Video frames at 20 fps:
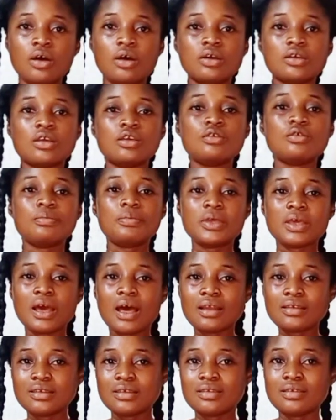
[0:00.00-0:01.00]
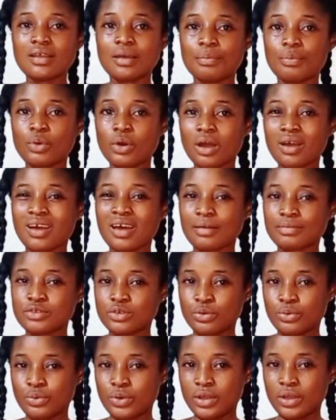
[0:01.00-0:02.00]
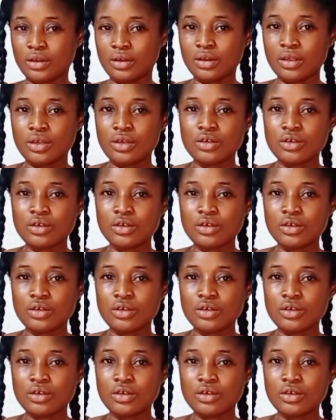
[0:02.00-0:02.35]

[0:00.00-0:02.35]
Okay, you'll be adding a bra cap to it.